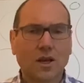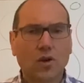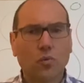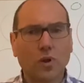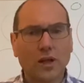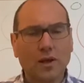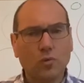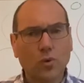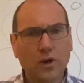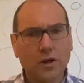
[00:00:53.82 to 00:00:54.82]
Well, it
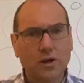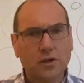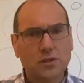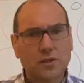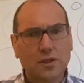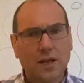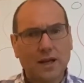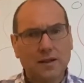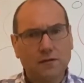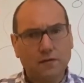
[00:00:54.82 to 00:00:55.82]
works
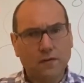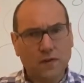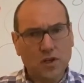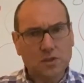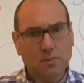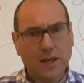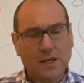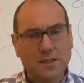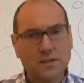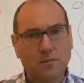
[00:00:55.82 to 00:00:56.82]
in first
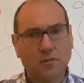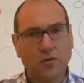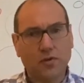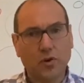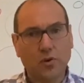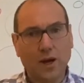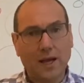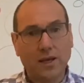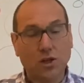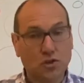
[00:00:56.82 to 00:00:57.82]
place through
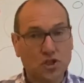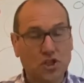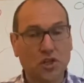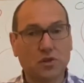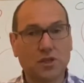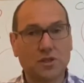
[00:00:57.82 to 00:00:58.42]
a constitution.